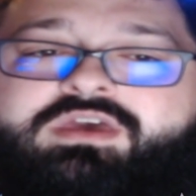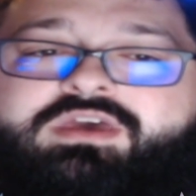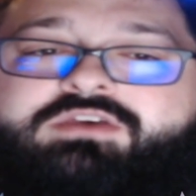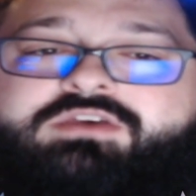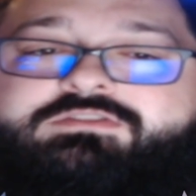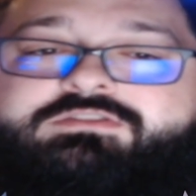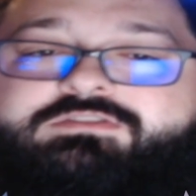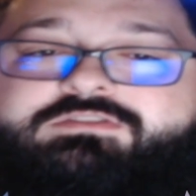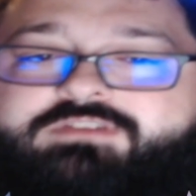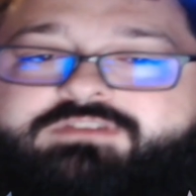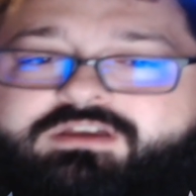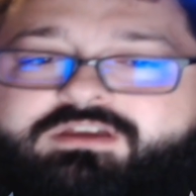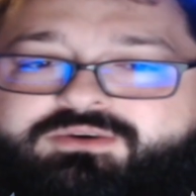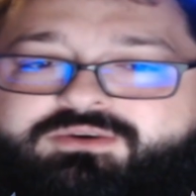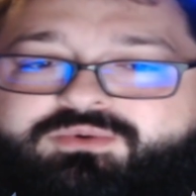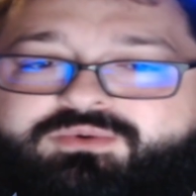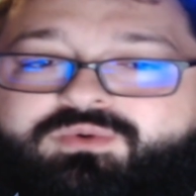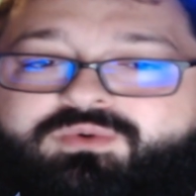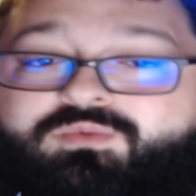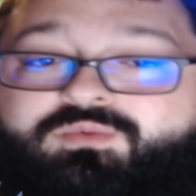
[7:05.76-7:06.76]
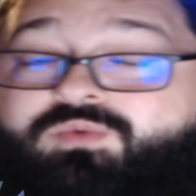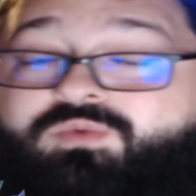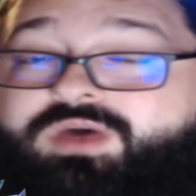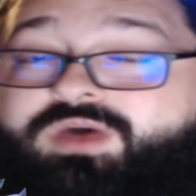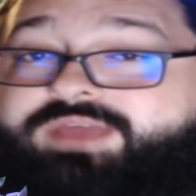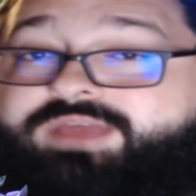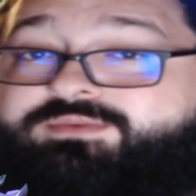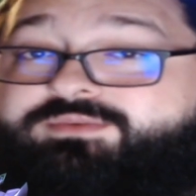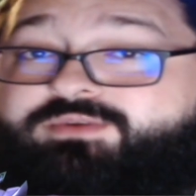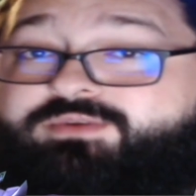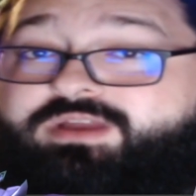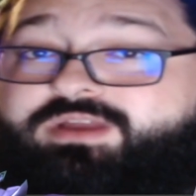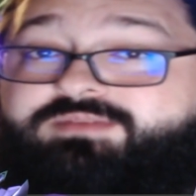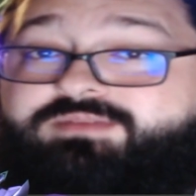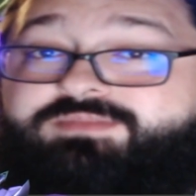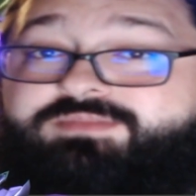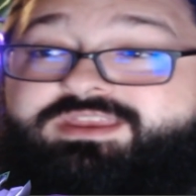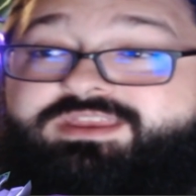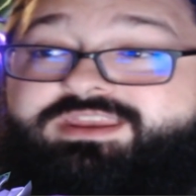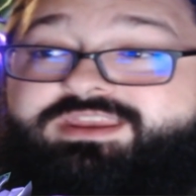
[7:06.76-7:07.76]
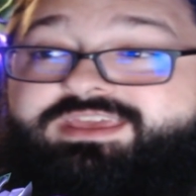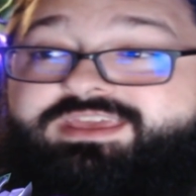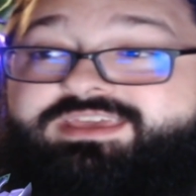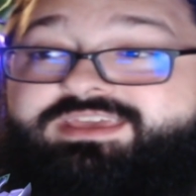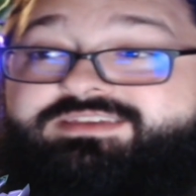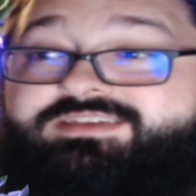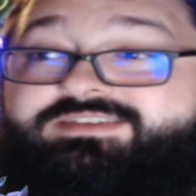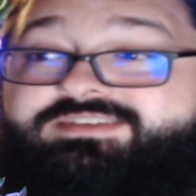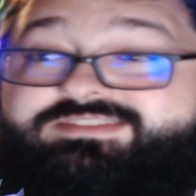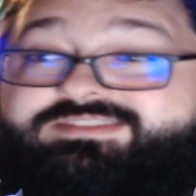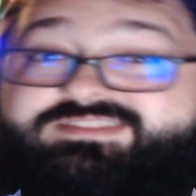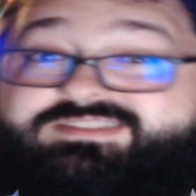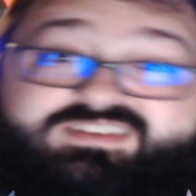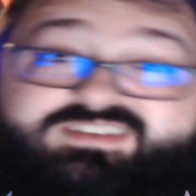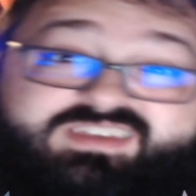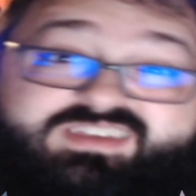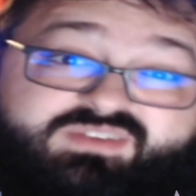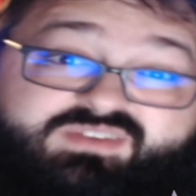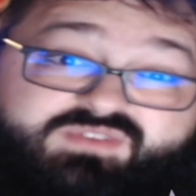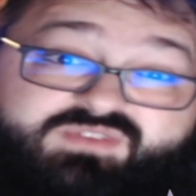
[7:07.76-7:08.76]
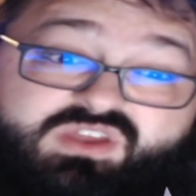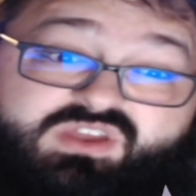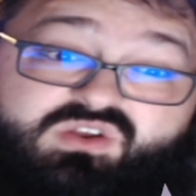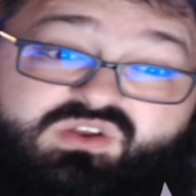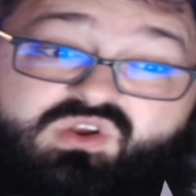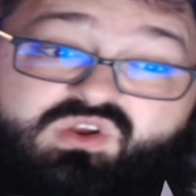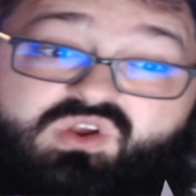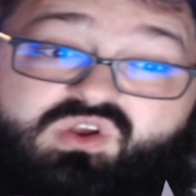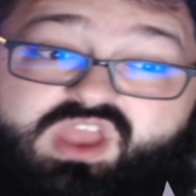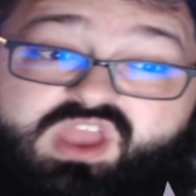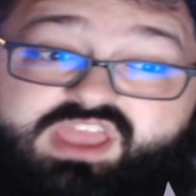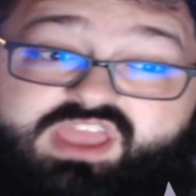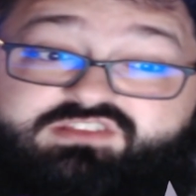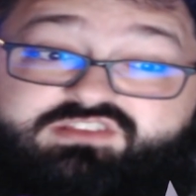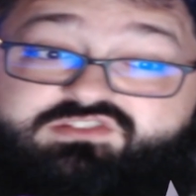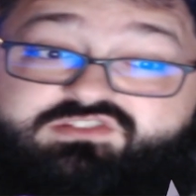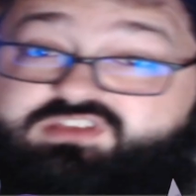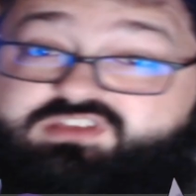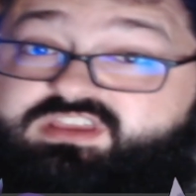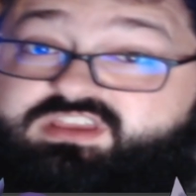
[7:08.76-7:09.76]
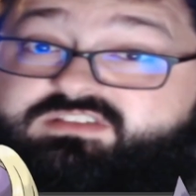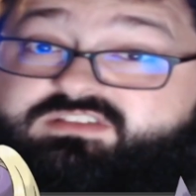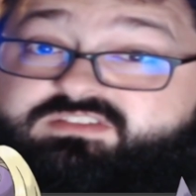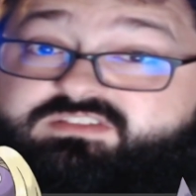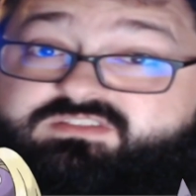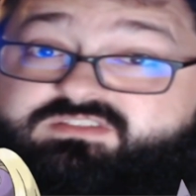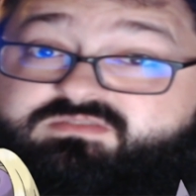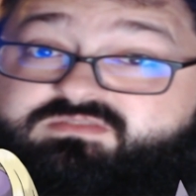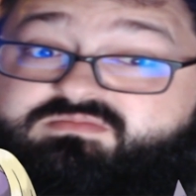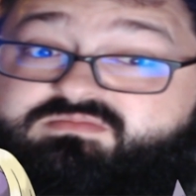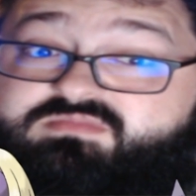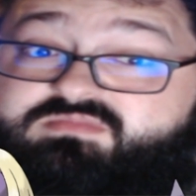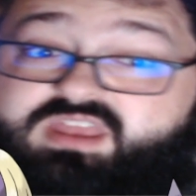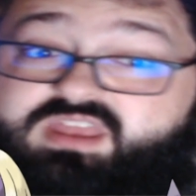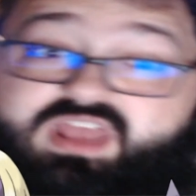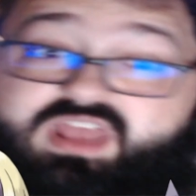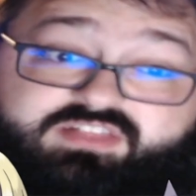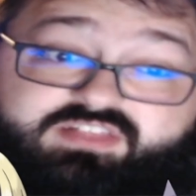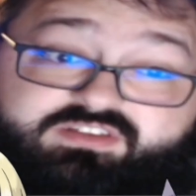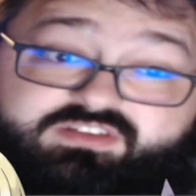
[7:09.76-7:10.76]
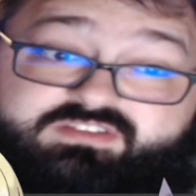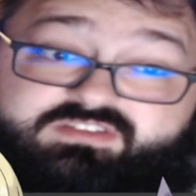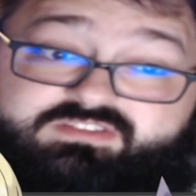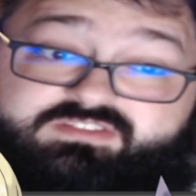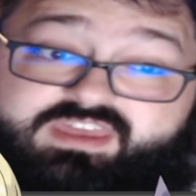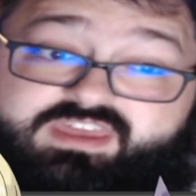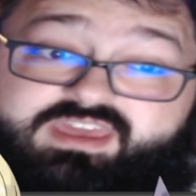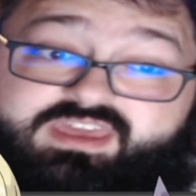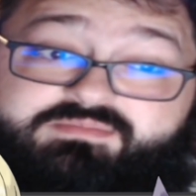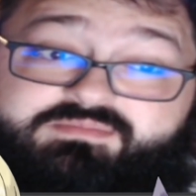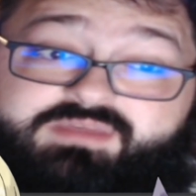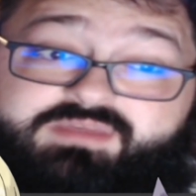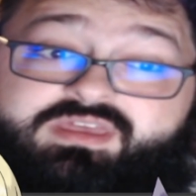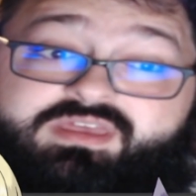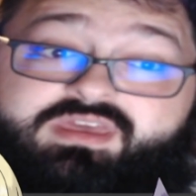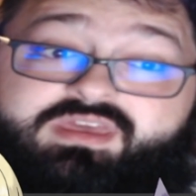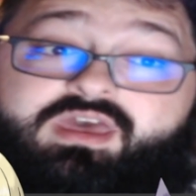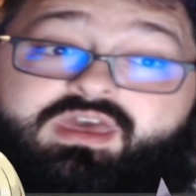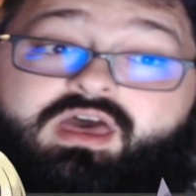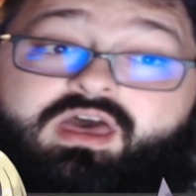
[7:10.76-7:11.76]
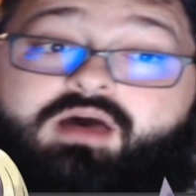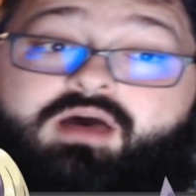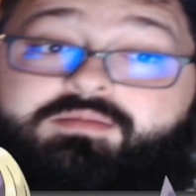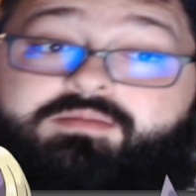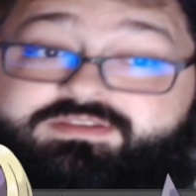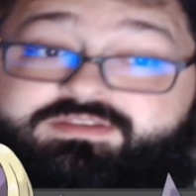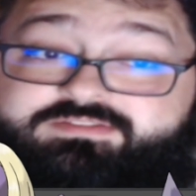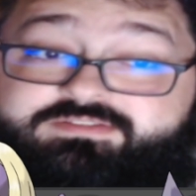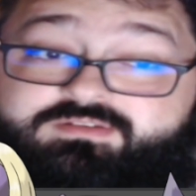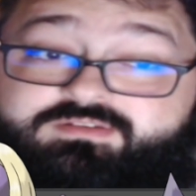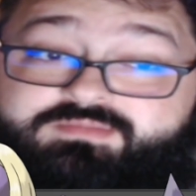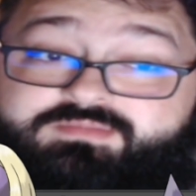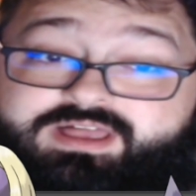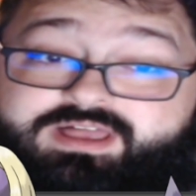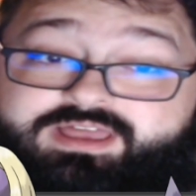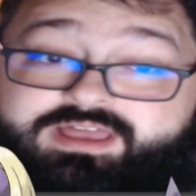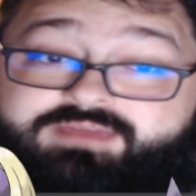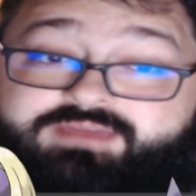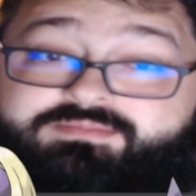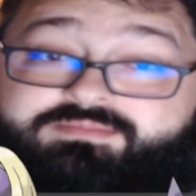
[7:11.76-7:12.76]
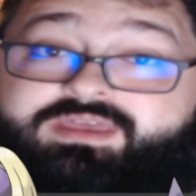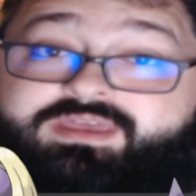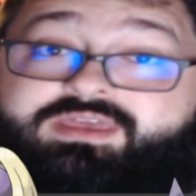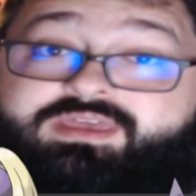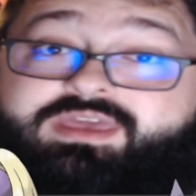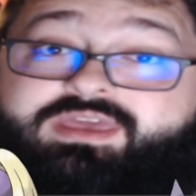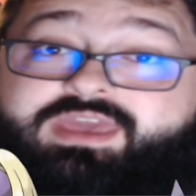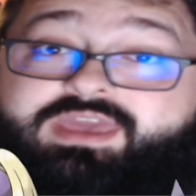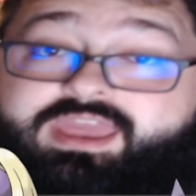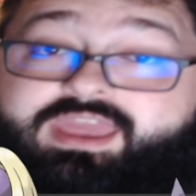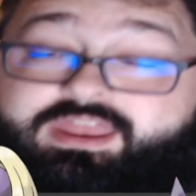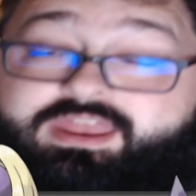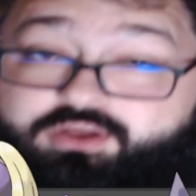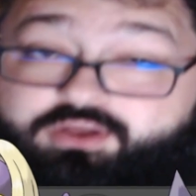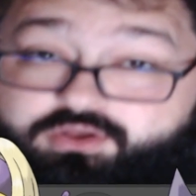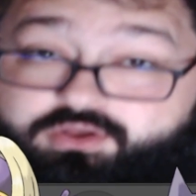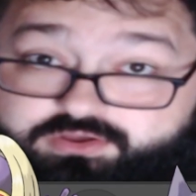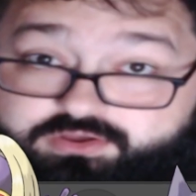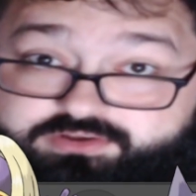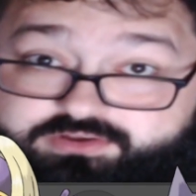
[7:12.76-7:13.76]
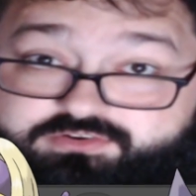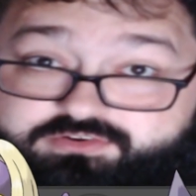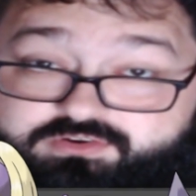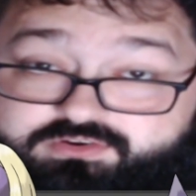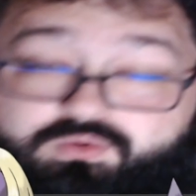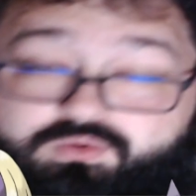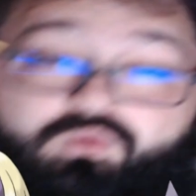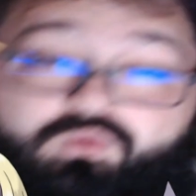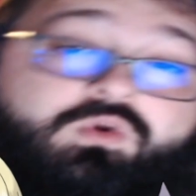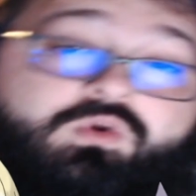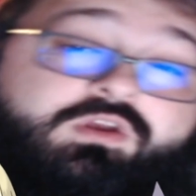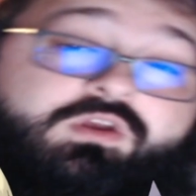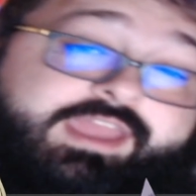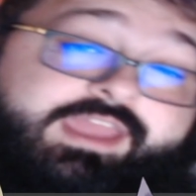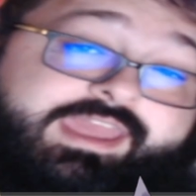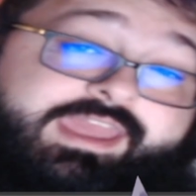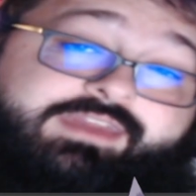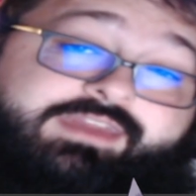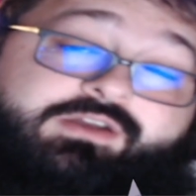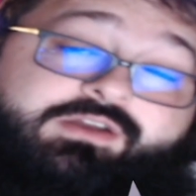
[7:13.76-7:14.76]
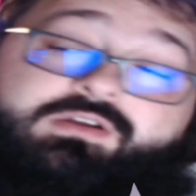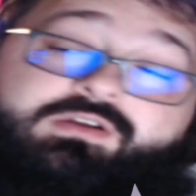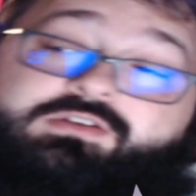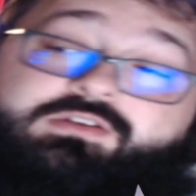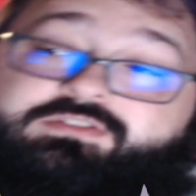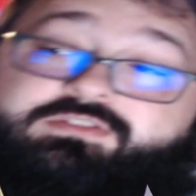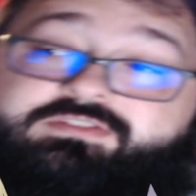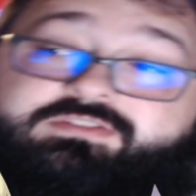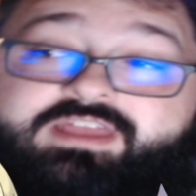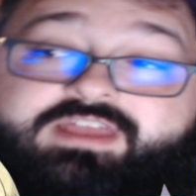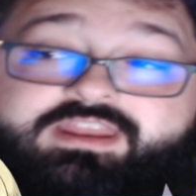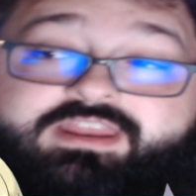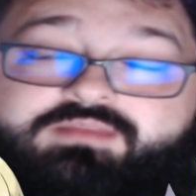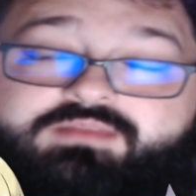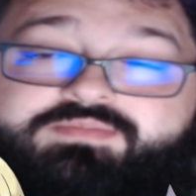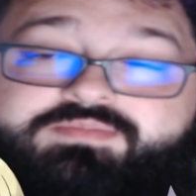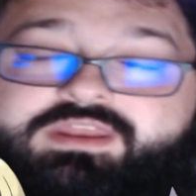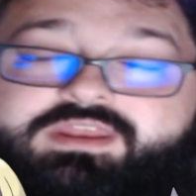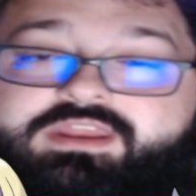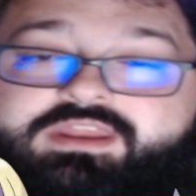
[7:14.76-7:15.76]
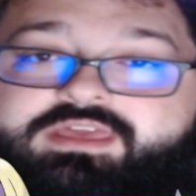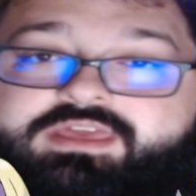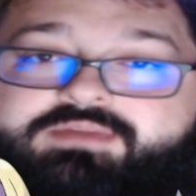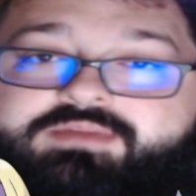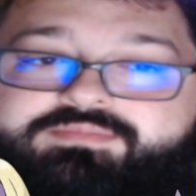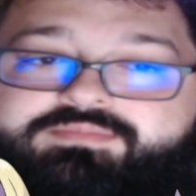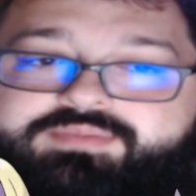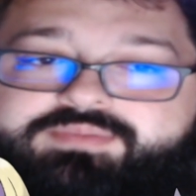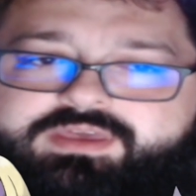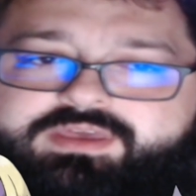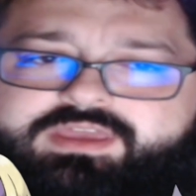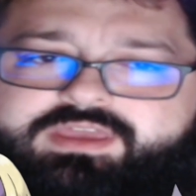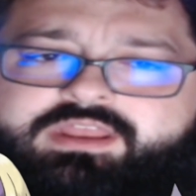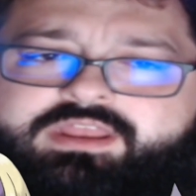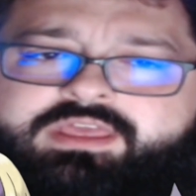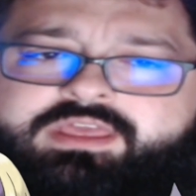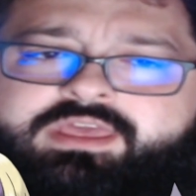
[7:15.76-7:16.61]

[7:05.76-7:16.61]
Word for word: So what I would recommend is giving her a Jynx, an Alakazam, a Mr. Mime, and a Haunter, or Gengar, just kind of depending, but